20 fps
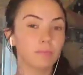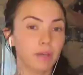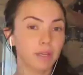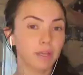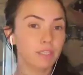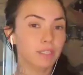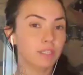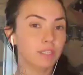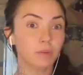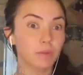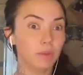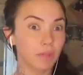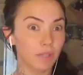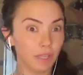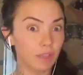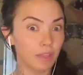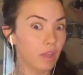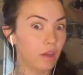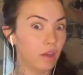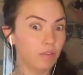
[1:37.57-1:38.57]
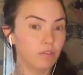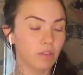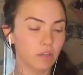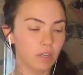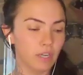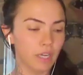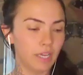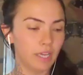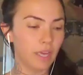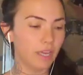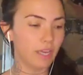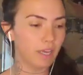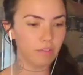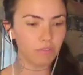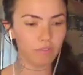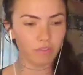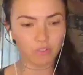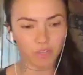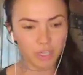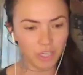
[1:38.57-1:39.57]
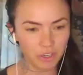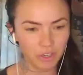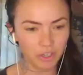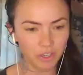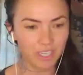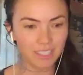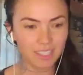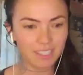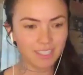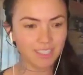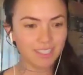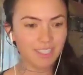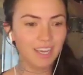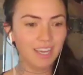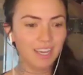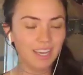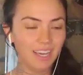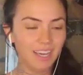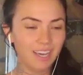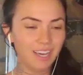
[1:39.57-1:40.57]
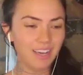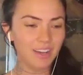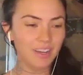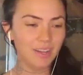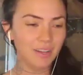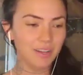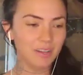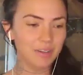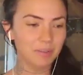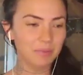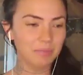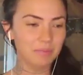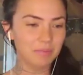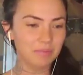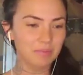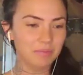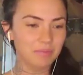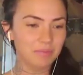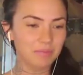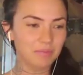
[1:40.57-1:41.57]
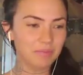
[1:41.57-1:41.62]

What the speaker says: I genuinely love learning. I have 3 degrees. Um,